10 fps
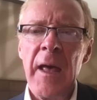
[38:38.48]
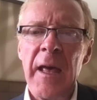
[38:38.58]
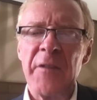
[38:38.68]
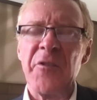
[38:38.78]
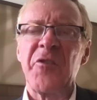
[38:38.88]

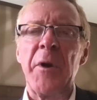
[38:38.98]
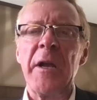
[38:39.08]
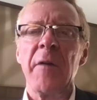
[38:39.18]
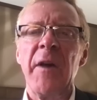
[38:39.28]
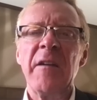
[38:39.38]
In the
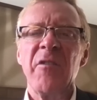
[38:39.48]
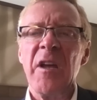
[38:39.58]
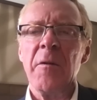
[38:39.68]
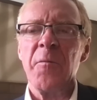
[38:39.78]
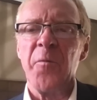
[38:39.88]
spring of
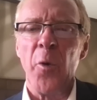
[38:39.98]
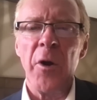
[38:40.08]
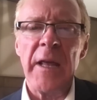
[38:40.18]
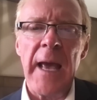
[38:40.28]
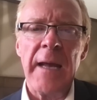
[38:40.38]

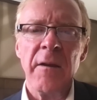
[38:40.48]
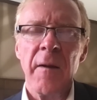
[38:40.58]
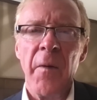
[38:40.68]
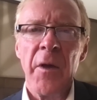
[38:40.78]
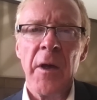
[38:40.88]
1848,
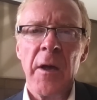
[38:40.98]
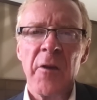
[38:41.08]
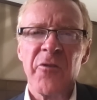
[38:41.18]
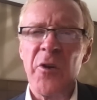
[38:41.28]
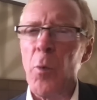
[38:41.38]

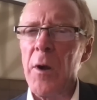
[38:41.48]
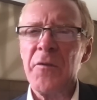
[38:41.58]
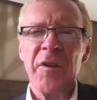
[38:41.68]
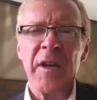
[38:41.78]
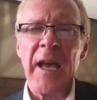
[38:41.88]
she
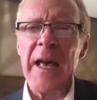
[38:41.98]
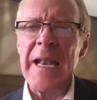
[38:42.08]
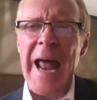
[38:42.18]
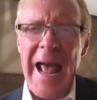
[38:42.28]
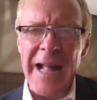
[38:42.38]
once
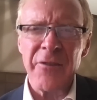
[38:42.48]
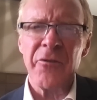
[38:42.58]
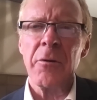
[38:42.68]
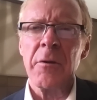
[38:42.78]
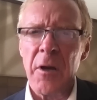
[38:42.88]
again
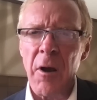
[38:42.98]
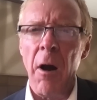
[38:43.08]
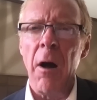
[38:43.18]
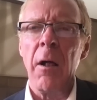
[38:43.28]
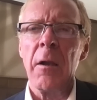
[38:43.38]
answered the
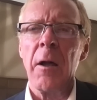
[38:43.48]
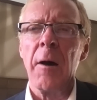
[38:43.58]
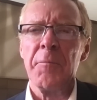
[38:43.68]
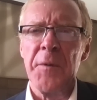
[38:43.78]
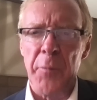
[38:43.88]
call
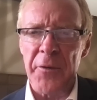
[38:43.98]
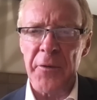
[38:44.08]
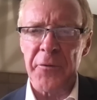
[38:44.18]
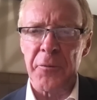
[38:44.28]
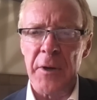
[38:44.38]
of the
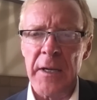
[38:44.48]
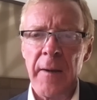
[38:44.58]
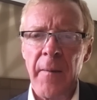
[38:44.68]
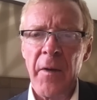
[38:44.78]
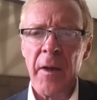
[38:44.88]
brethren
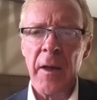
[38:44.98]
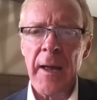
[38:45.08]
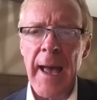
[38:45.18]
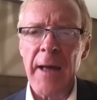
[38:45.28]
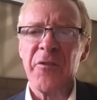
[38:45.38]

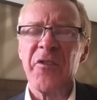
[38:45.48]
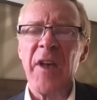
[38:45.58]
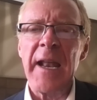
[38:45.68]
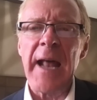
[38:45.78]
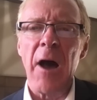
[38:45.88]
and
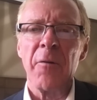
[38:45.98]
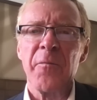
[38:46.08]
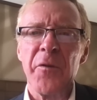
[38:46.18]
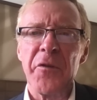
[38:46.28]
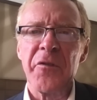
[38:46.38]
set out
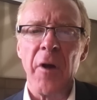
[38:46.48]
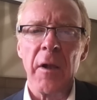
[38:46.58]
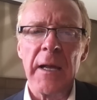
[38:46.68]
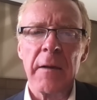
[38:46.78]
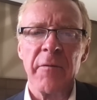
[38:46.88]
for the
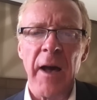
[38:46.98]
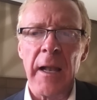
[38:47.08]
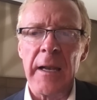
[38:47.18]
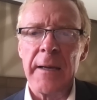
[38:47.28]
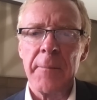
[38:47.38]
Salt Lake
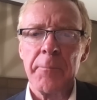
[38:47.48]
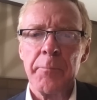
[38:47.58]
Valley.